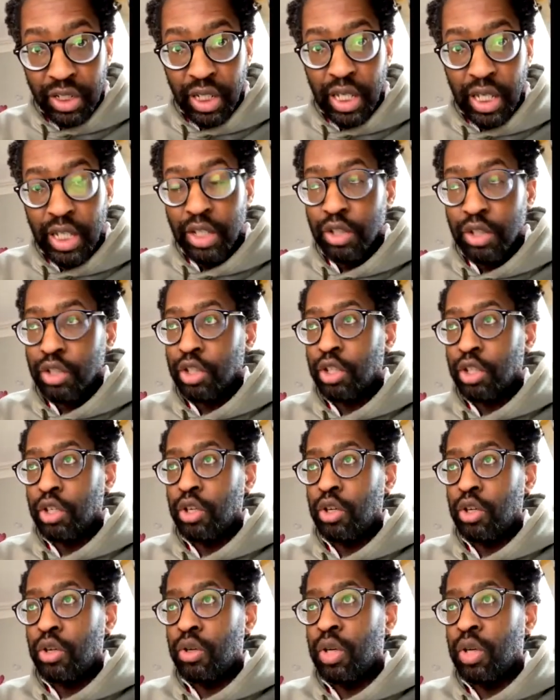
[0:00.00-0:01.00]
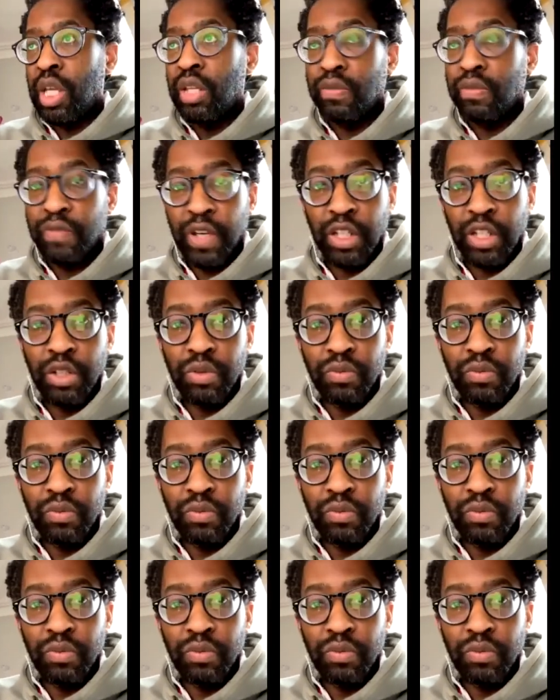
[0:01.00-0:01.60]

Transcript: into infection